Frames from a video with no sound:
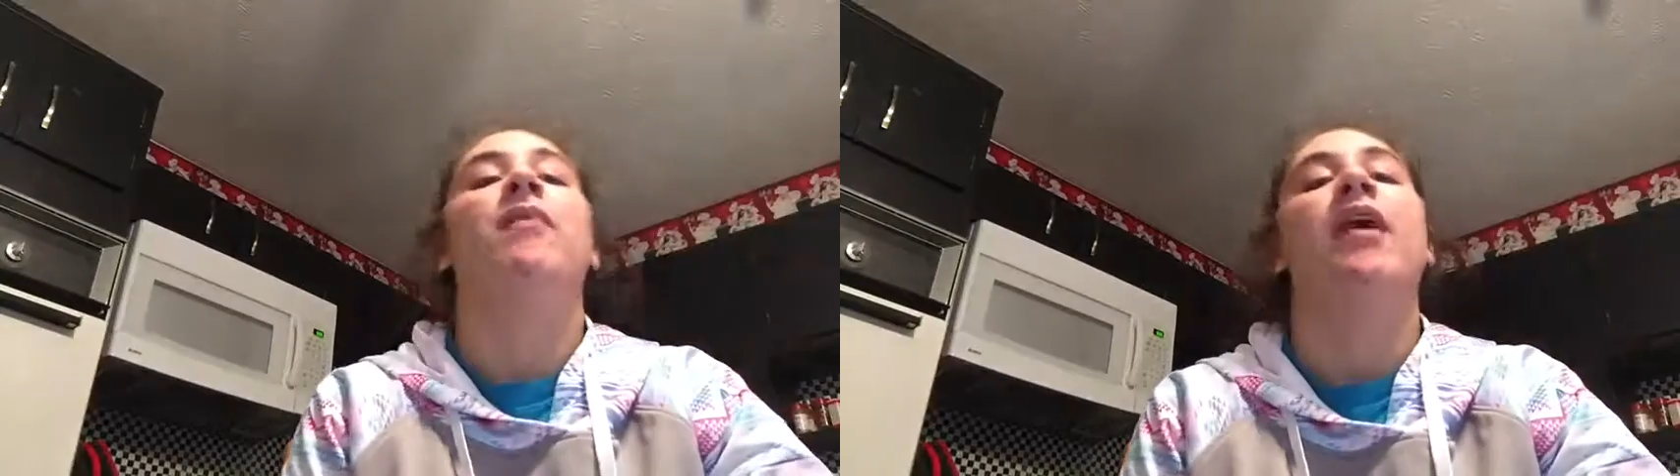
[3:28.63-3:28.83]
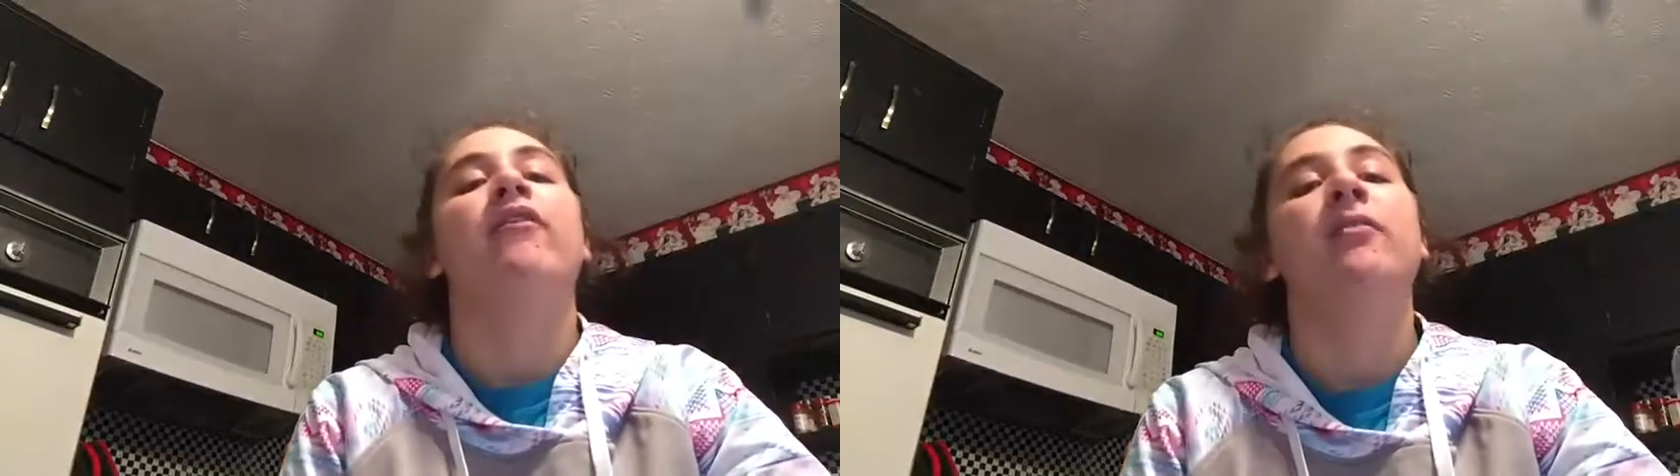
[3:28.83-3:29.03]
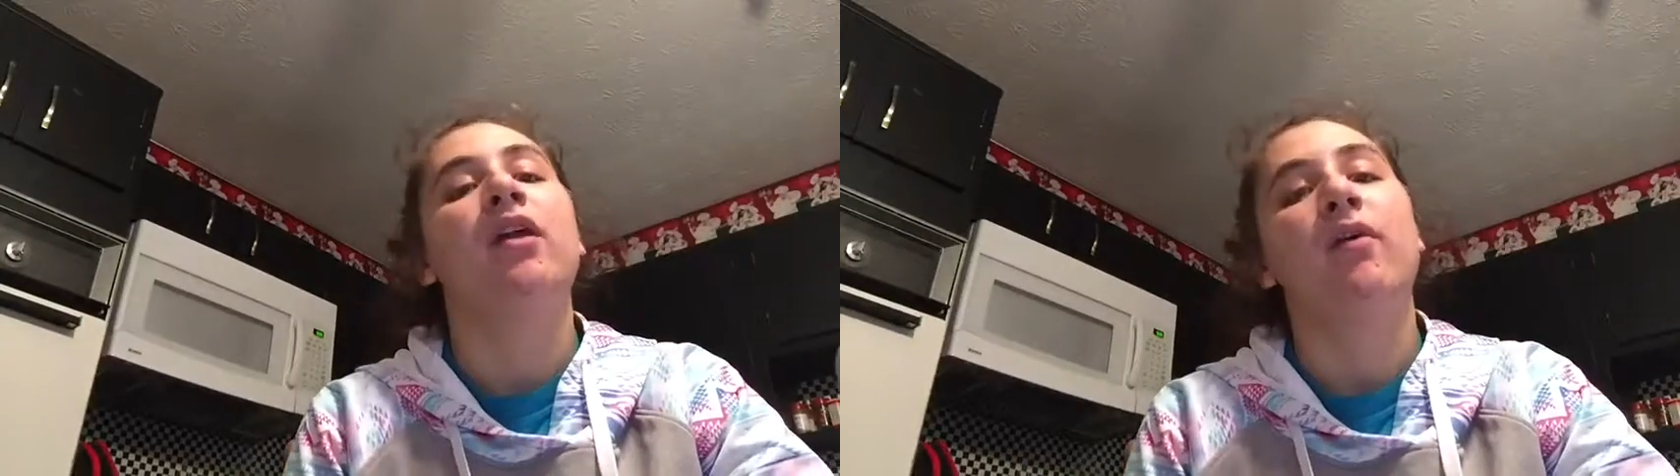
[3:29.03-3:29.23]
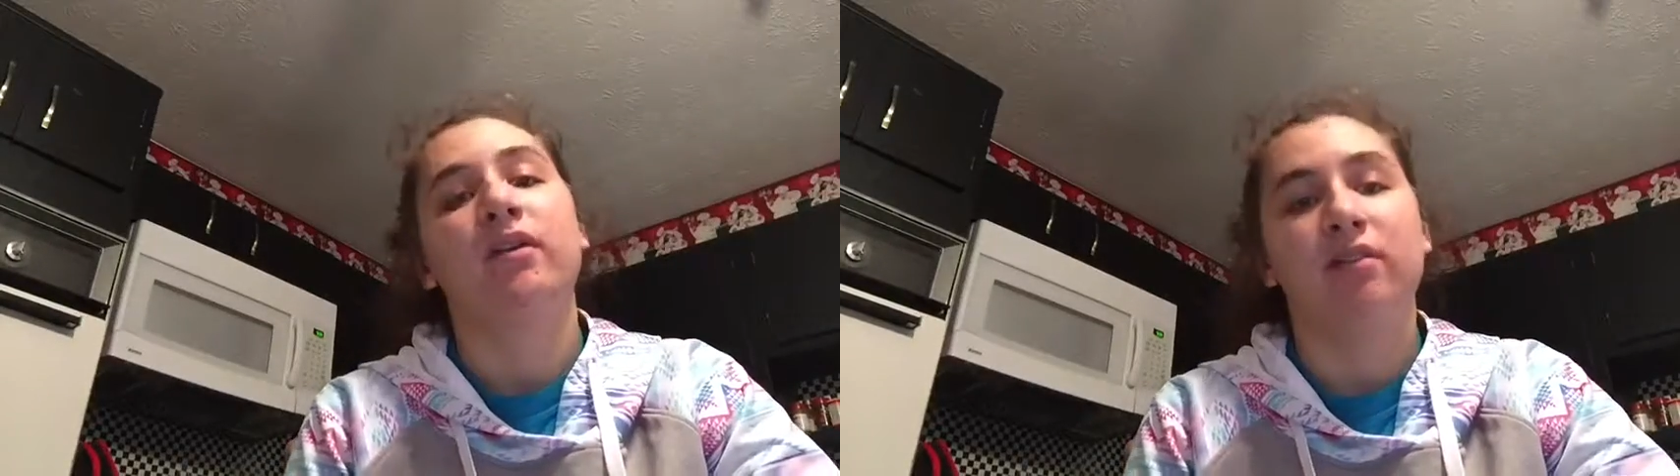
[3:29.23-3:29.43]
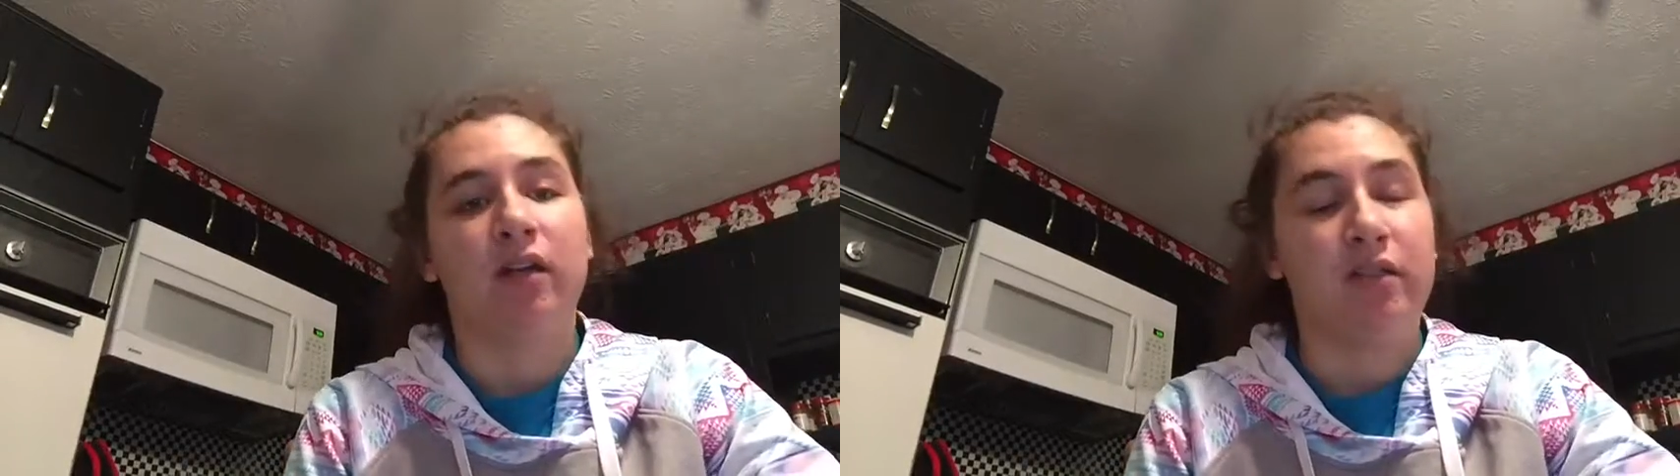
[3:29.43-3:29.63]
Everybody
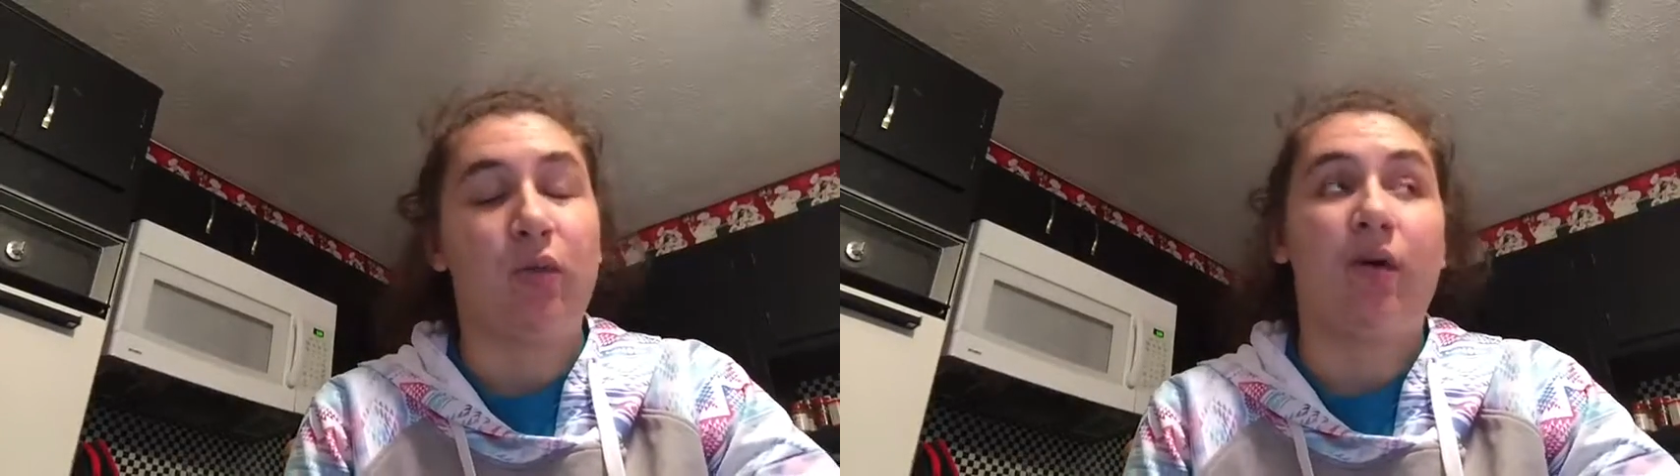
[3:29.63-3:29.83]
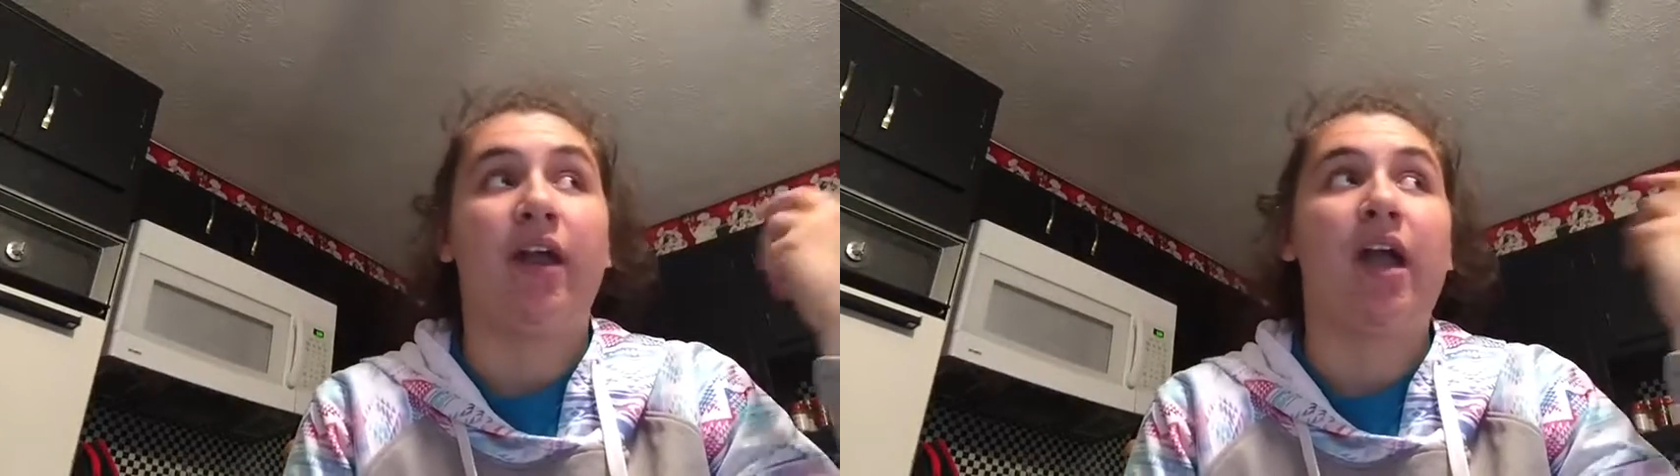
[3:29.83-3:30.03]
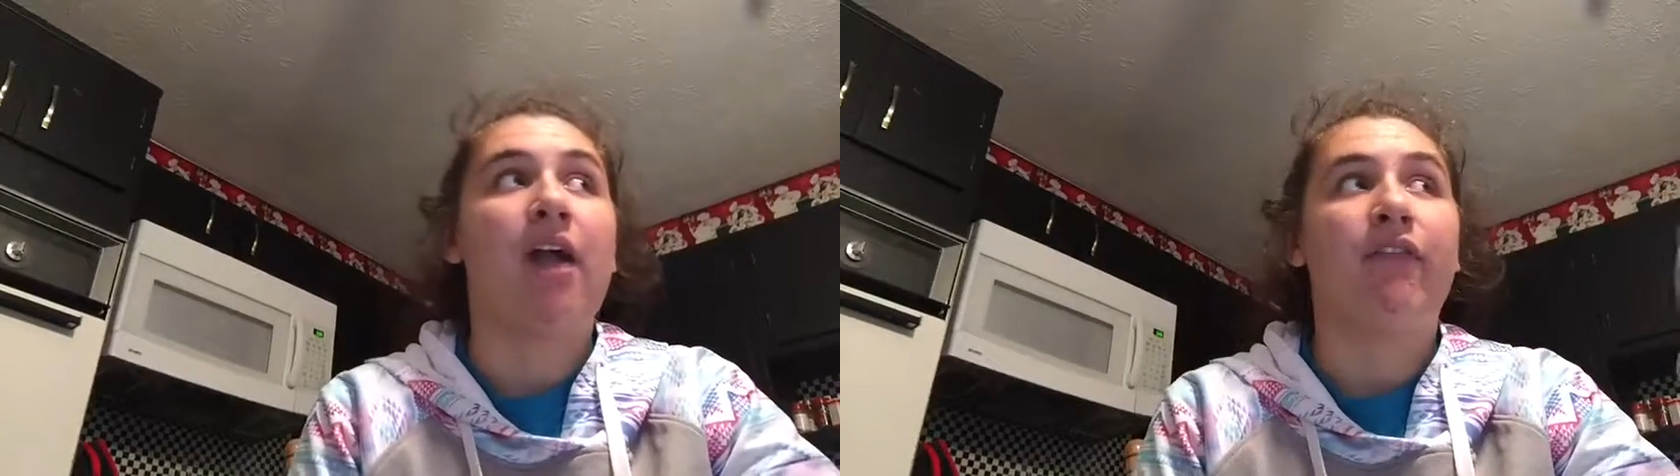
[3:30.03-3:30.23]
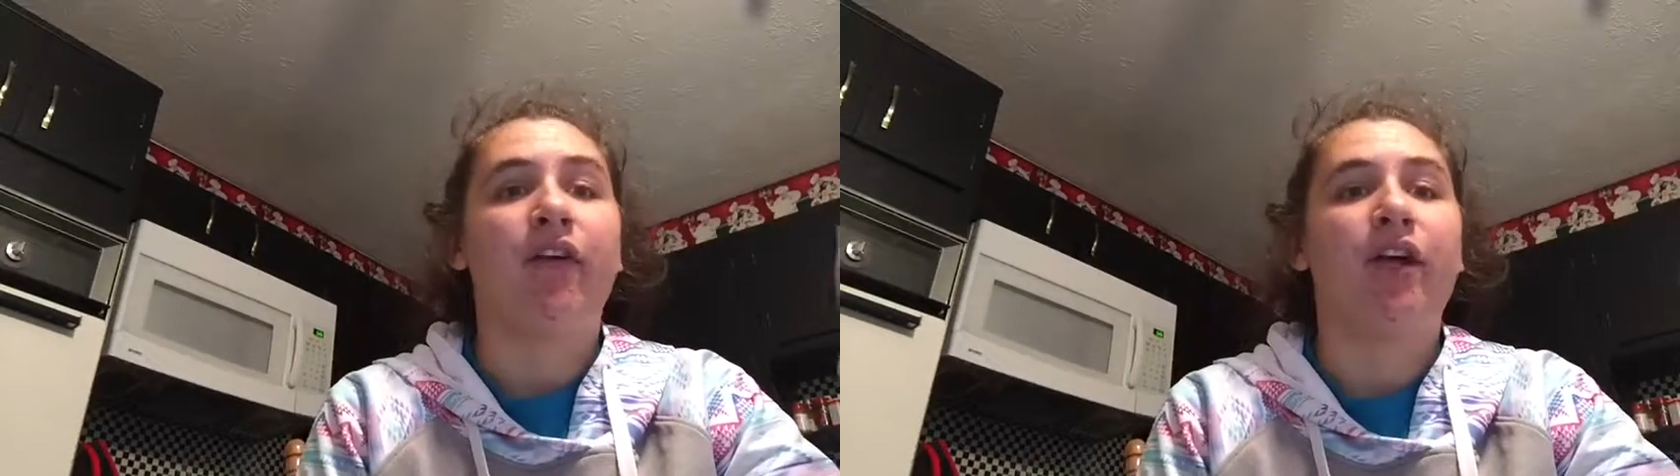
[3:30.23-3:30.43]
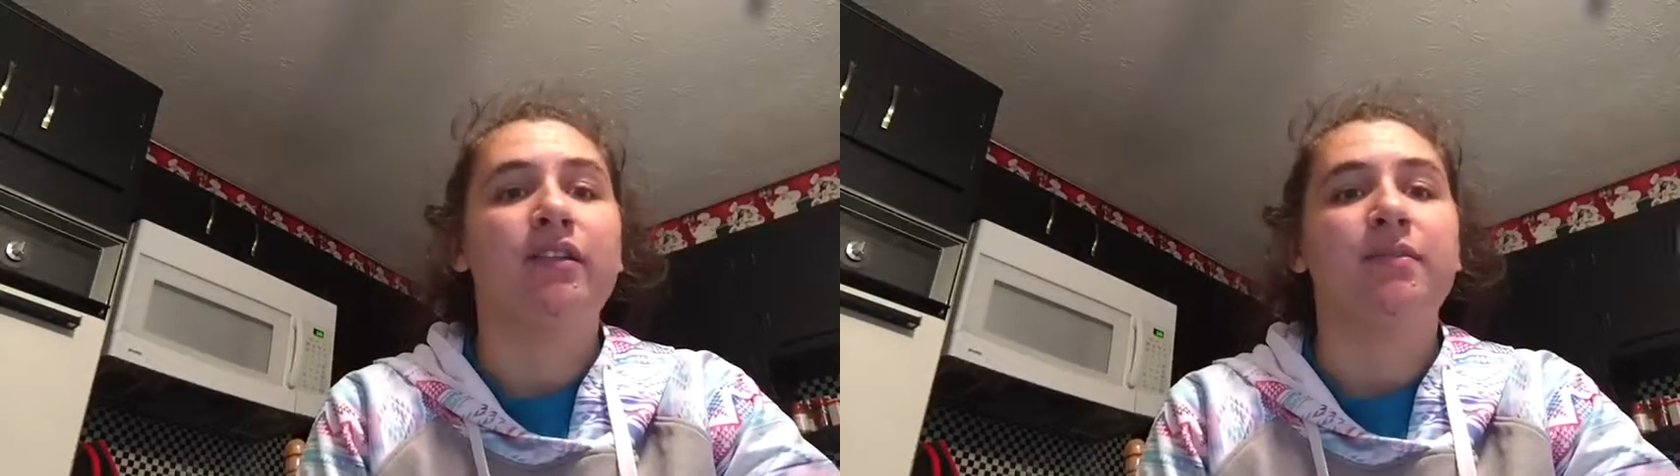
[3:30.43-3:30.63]
always does a what I got for
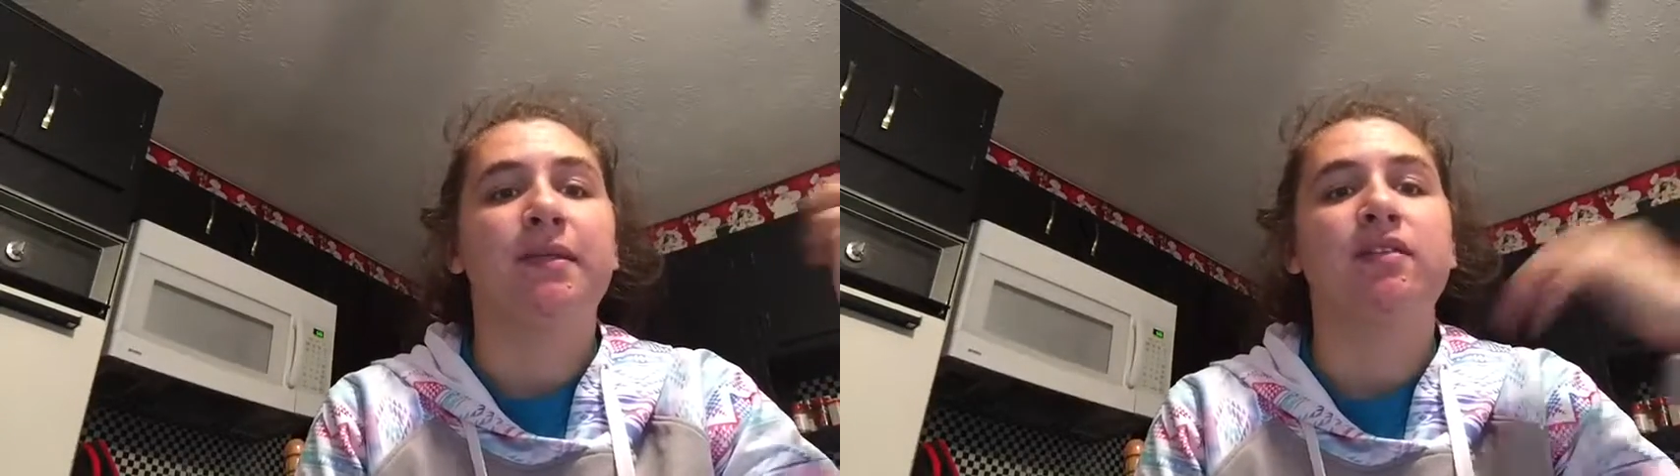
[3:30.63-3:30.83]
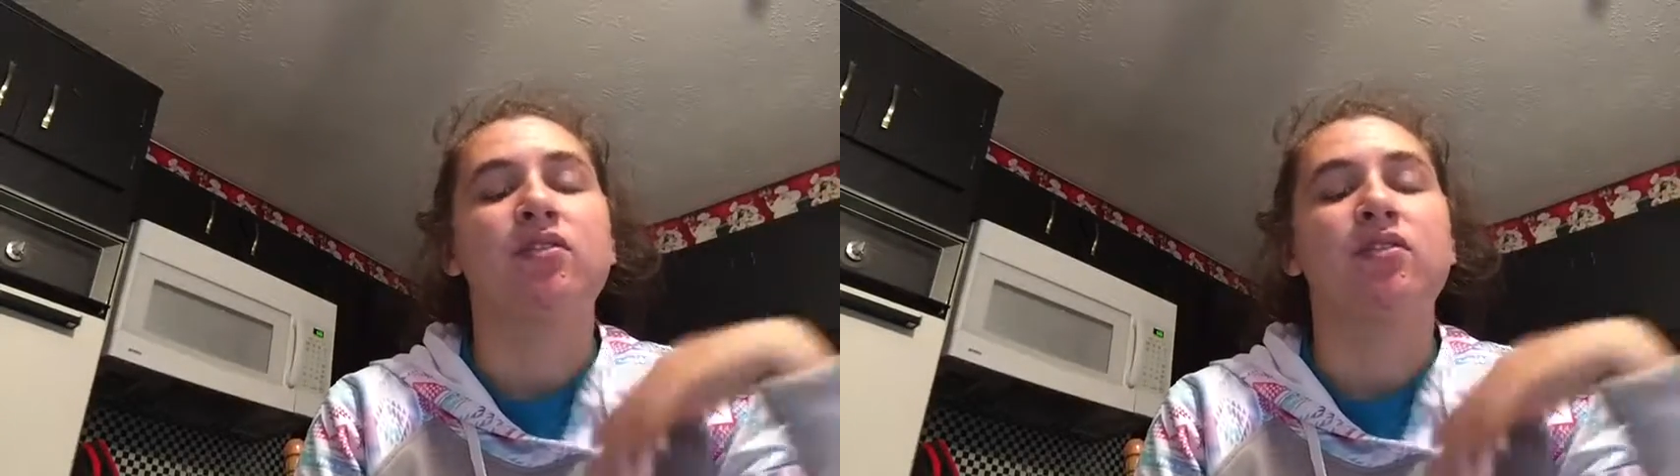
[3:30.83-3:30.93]
Christmas,